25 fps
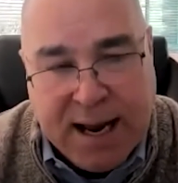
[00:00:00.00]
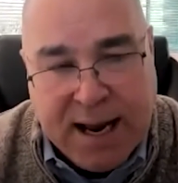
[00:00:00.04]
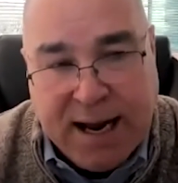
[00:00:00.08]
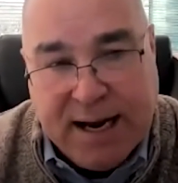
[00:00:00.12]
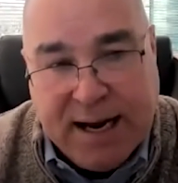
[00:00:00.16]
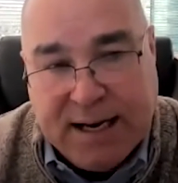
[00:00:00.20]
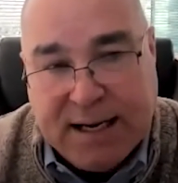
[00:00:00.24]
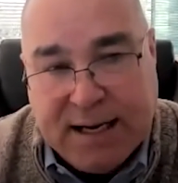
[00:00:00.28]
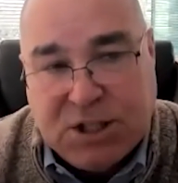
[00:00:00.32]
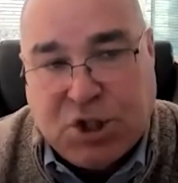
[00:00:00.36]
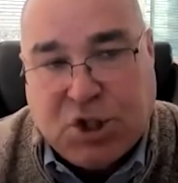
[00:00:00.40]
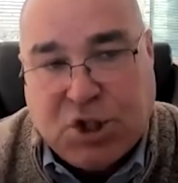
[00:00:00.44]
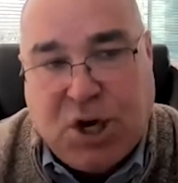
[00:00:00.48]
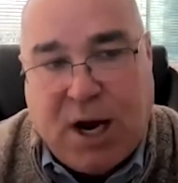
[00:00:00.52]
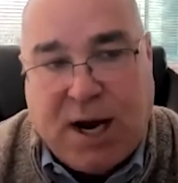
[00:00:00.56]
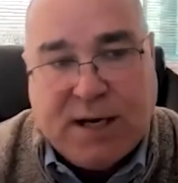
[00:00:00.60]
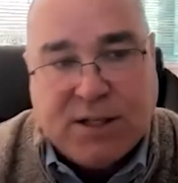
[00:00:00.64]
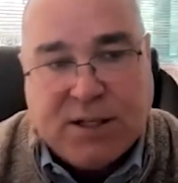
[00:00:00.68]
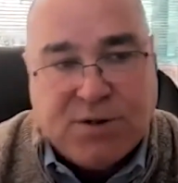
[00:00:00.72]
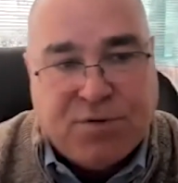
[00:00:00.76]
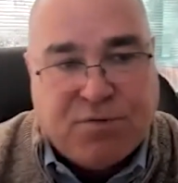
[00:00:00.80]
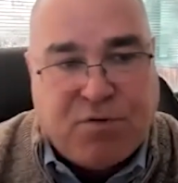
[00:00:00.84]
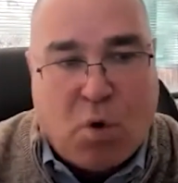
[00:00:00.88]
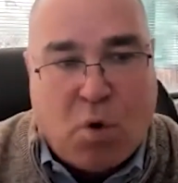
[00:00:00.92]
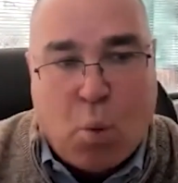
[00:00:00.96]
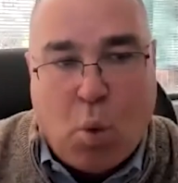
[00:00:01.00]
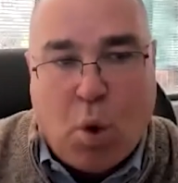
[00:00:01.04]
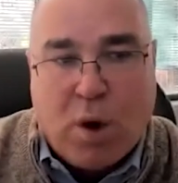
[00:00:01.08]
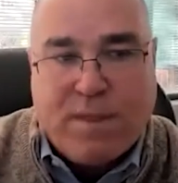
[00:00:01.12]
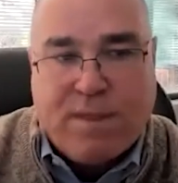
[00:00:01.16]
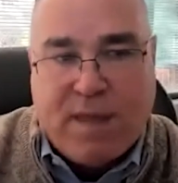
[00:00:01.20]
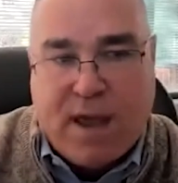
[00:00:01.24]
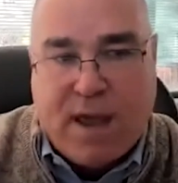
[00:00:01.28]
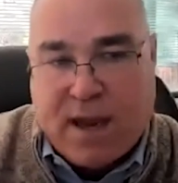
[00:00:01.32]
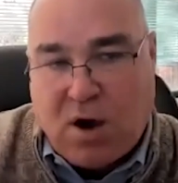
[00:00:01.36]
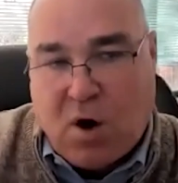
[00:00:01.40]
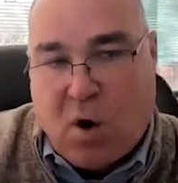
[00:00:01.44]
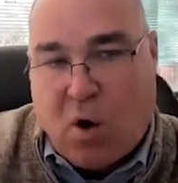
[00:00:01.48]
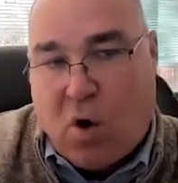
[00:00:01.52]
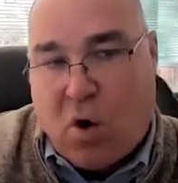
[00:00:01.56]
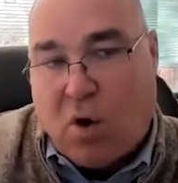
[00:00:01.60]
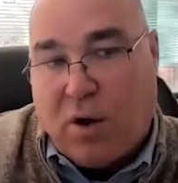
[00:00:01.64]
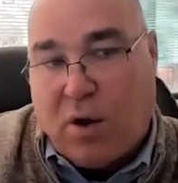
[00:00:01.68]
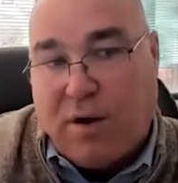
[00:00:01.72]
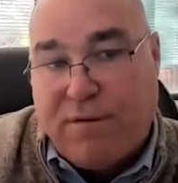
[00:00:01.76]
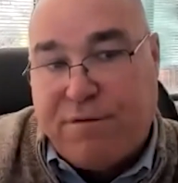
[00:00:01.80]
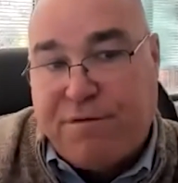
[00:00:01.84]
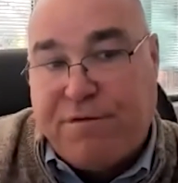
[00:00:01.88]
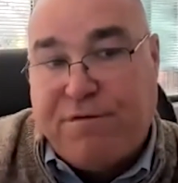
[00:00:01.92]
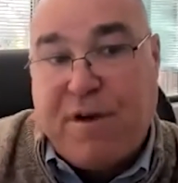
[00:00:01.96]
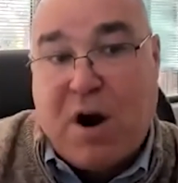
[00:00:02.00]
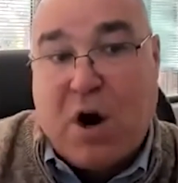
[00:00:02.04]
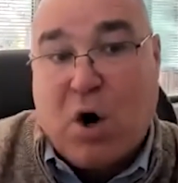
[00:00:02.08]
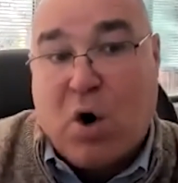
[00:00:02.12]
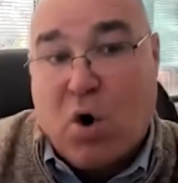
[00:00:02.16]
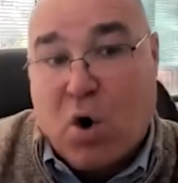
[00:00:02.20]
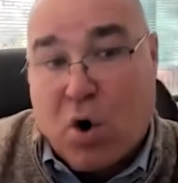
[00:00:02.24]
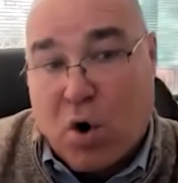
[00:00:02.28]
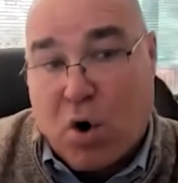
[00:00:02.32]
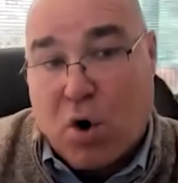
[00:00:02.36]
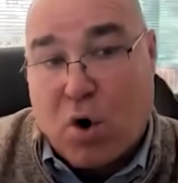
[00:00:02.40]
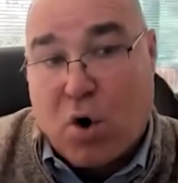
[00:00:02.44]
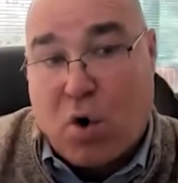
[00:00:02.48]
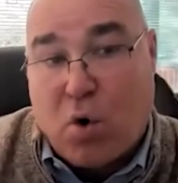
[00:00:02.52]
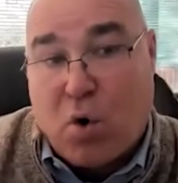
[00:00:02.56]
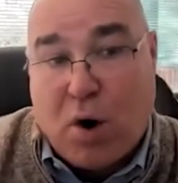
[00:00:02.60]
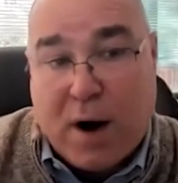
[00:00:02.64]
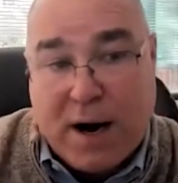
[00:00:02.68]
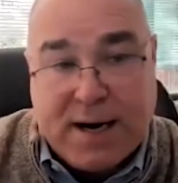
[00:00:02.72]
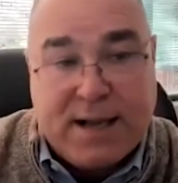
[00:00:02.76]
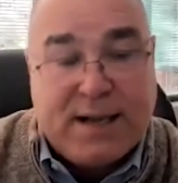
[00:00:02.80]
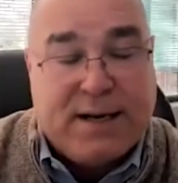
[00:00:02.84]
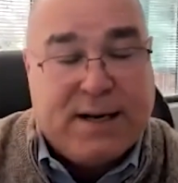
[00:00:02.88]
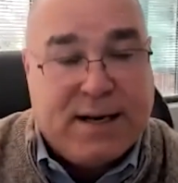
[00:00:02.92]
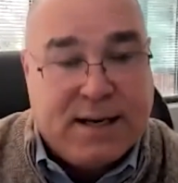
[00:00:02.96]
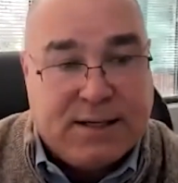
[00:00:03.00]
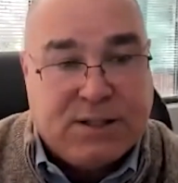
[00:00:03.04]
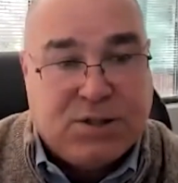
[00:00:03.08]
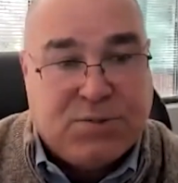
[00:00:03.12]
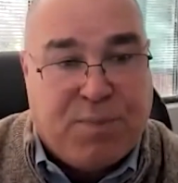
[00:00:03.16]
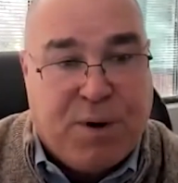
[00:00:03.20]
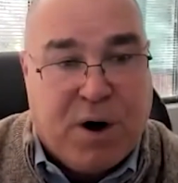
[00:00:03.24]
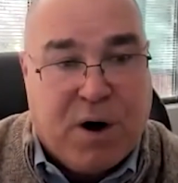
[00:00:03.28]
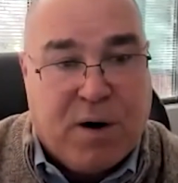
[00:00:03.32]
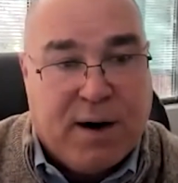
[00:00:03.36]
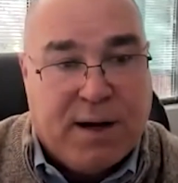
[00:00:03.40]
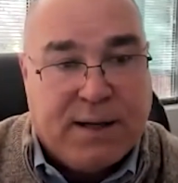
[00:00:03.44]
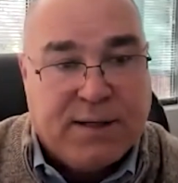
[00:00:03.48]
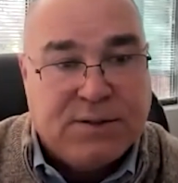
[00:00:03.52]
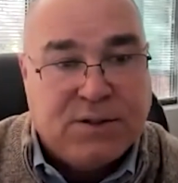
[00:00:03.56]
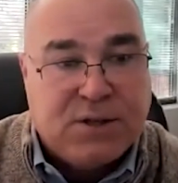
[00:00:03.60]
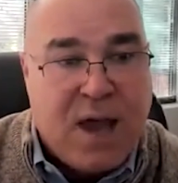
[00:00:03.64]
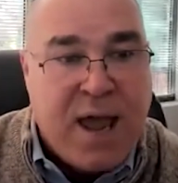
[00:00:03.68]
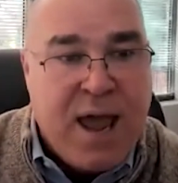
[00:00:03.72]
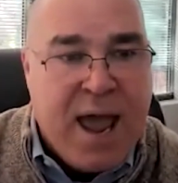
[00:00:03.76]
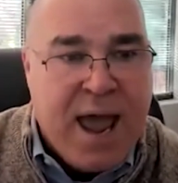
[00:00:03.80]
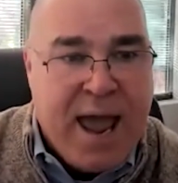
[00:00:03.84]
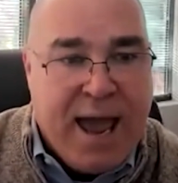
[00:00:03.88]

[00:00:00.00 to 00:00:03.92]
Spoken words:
in exchange for what they call a fairer credit experience.